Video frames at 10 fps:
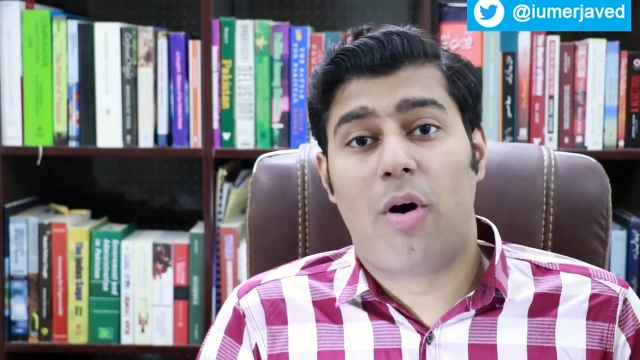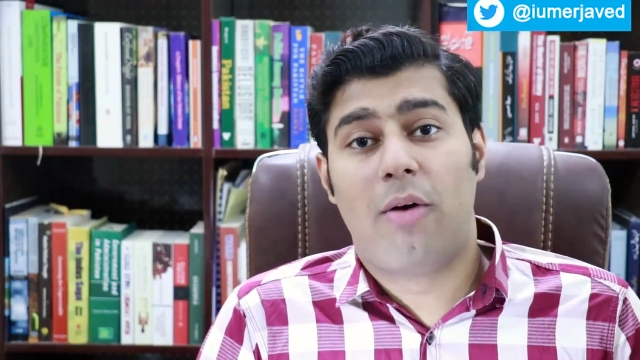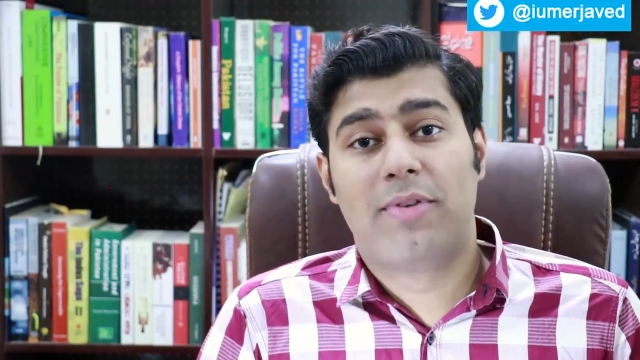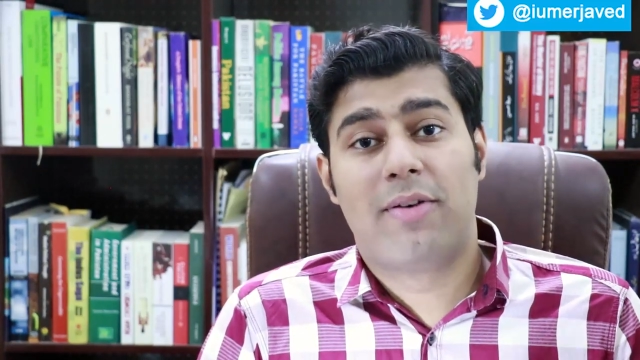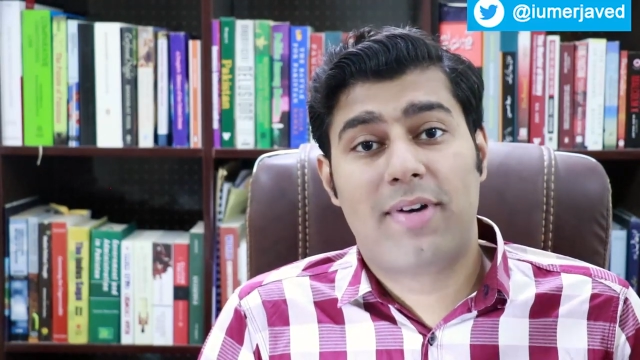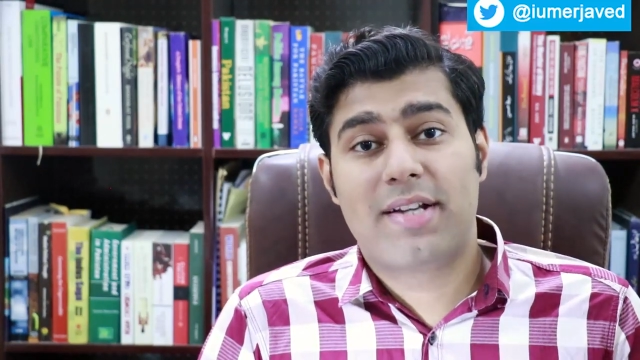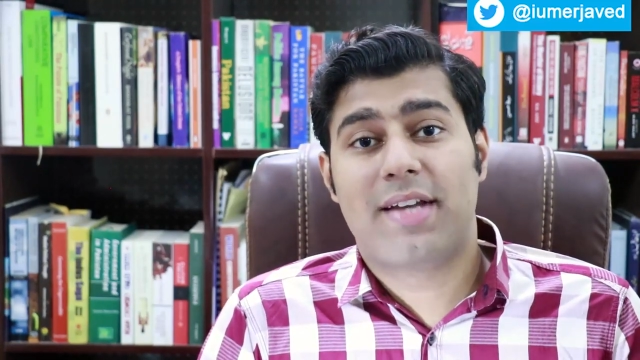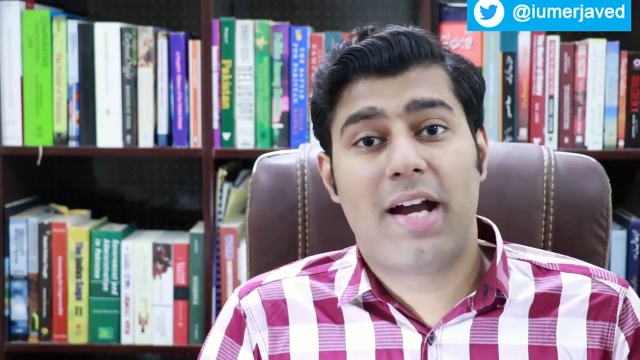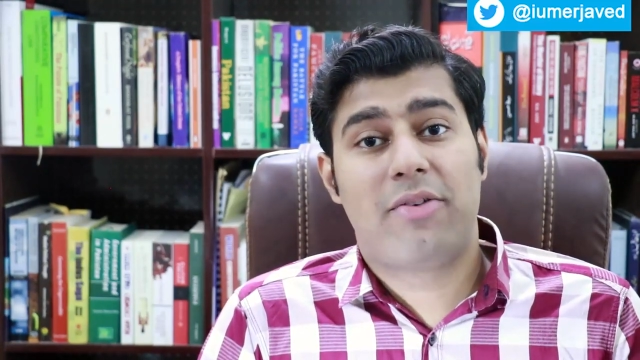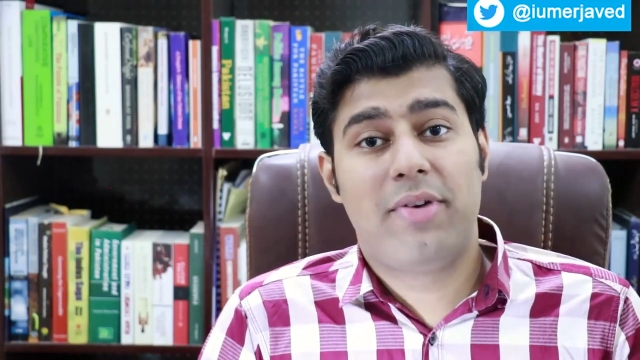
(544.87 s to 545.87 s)
of the
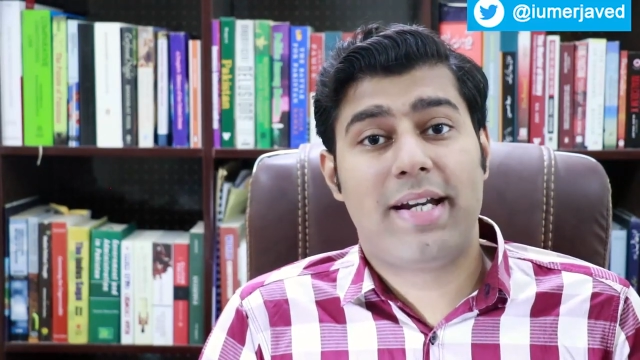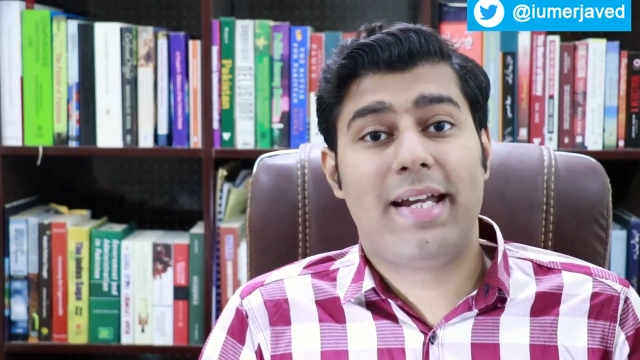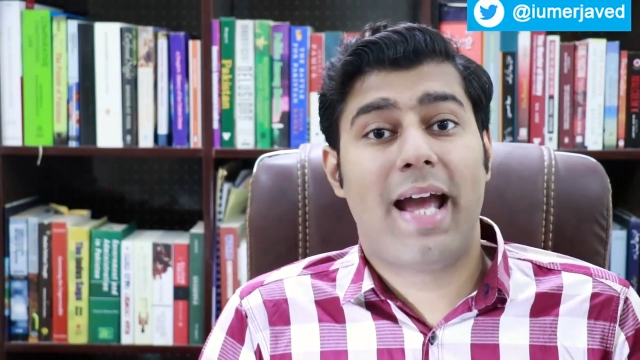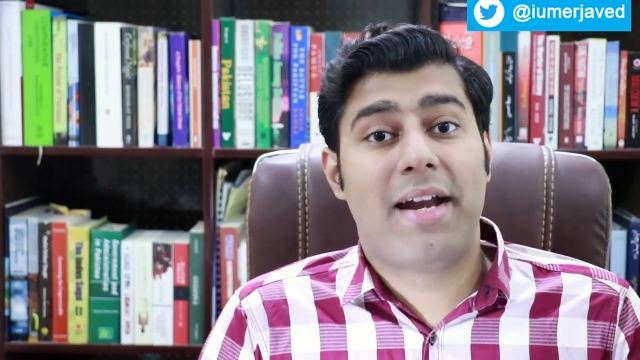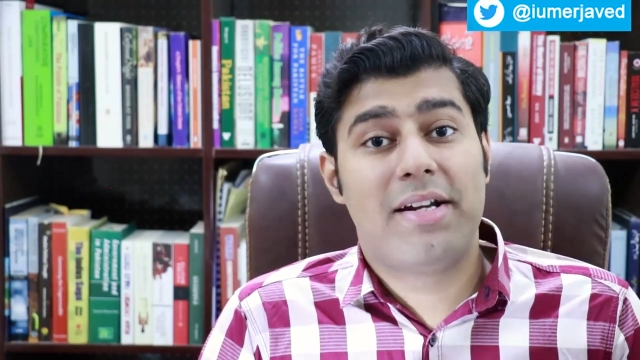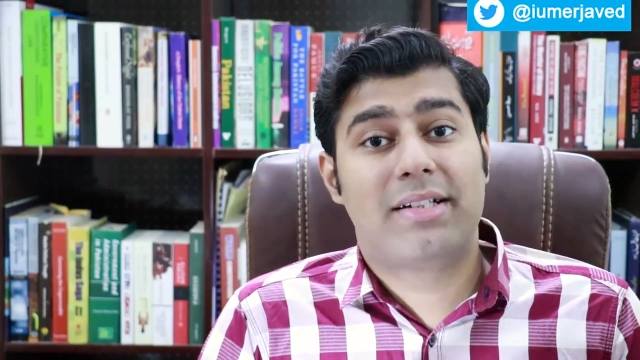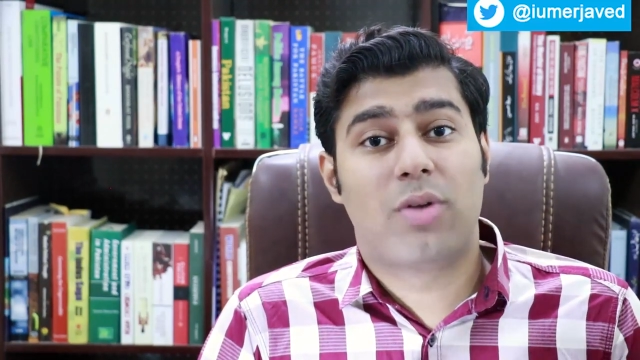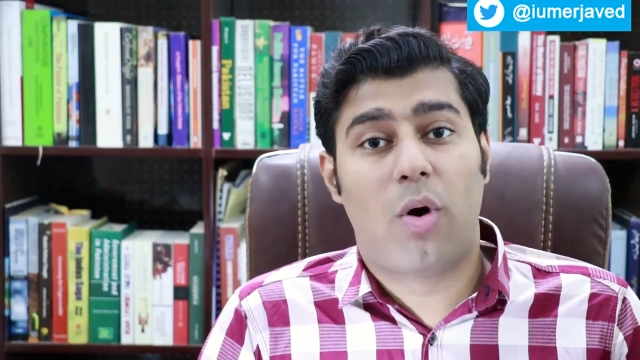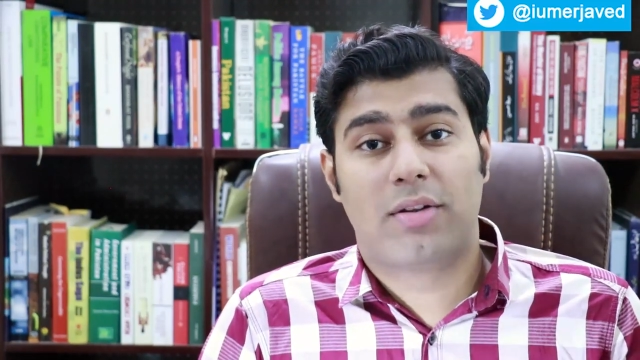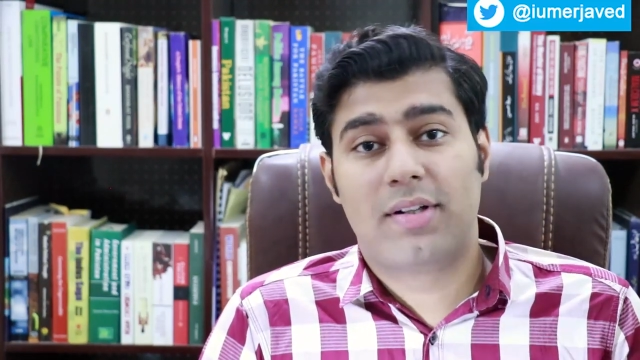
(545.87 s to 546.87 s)
Versailles Treaty and its
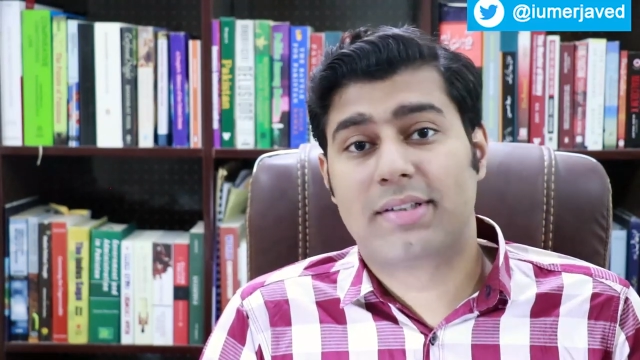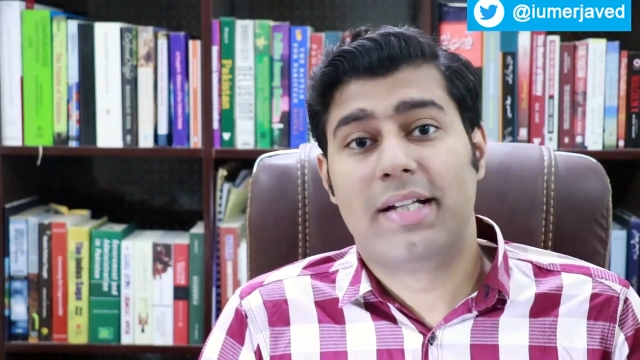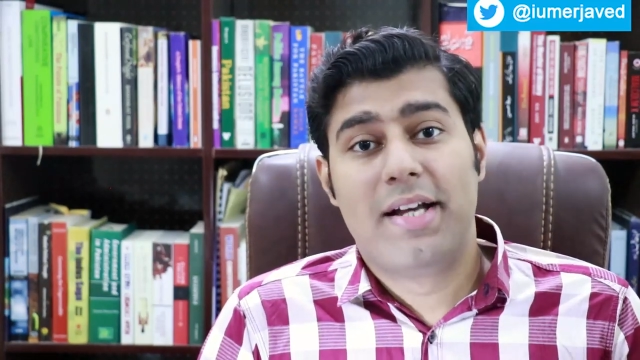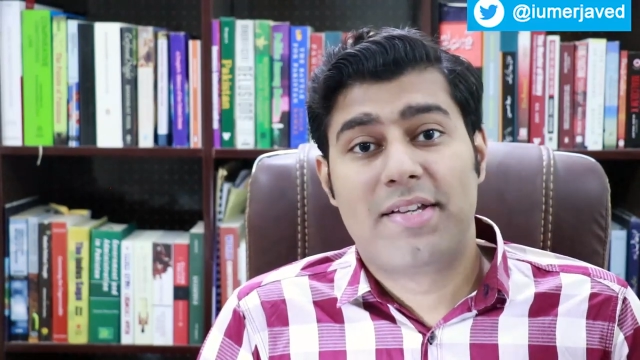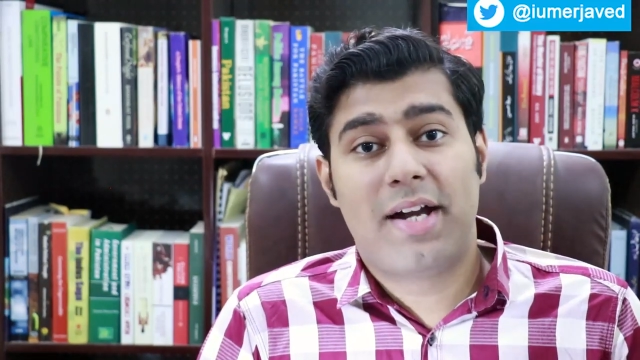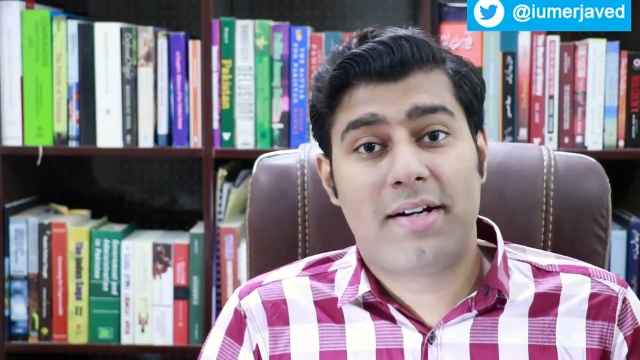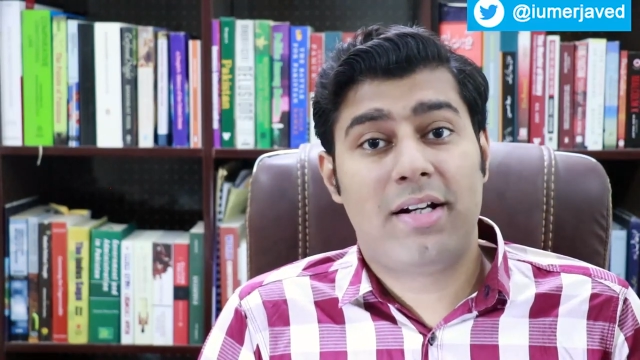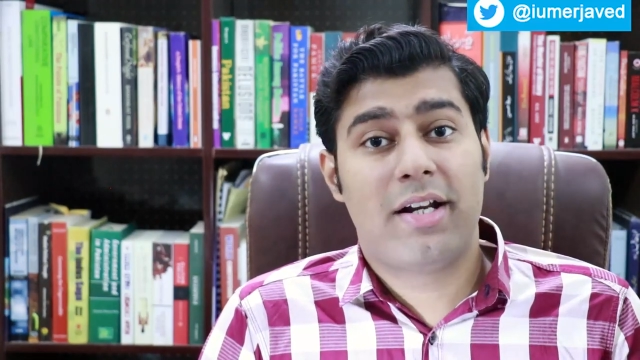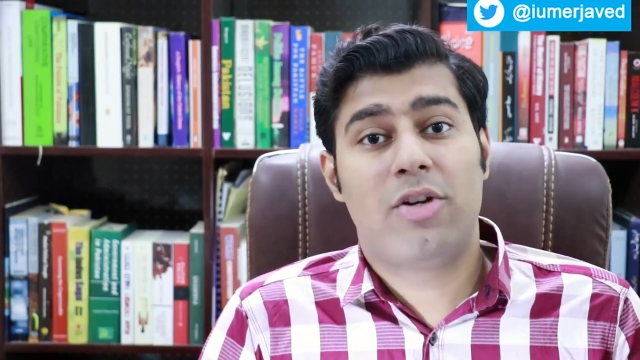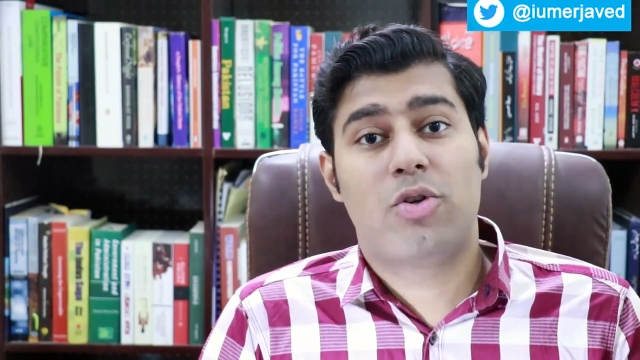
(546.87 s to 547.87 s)
authors
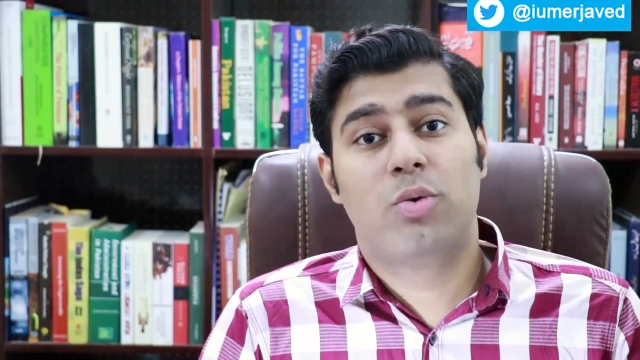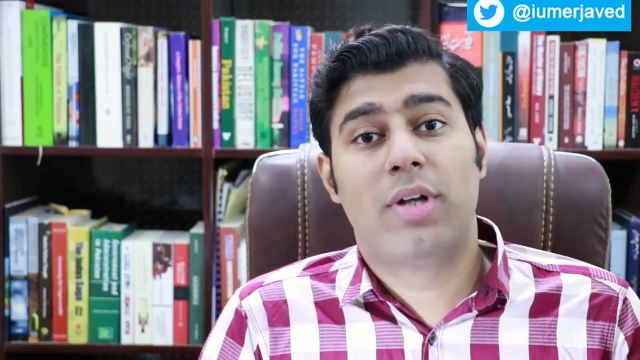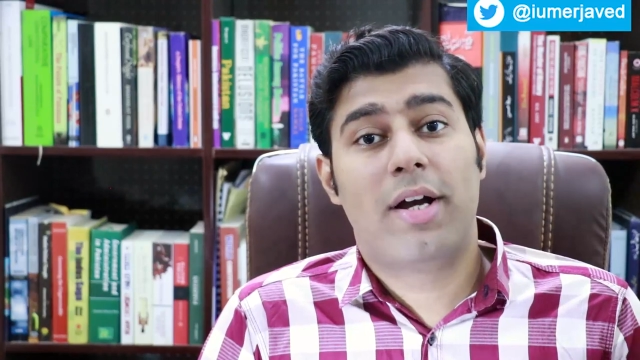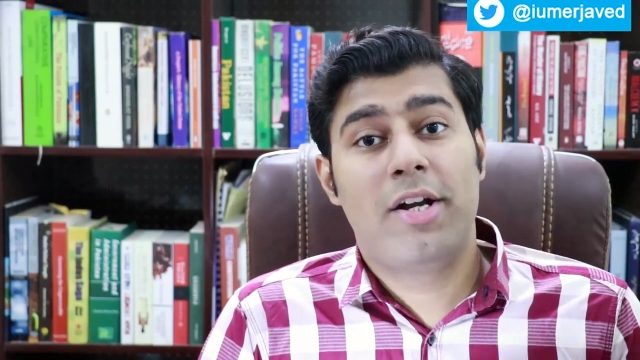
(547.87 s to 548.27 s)
settled into, the,